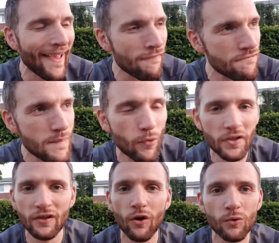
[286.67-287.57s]

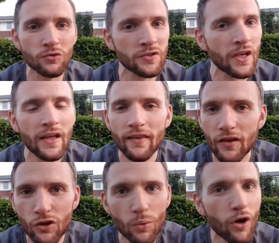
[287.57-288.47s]
Everybody knows that
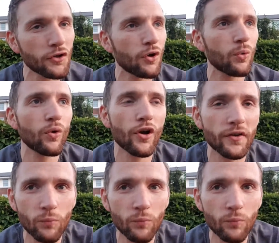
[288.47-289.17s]
you are your word,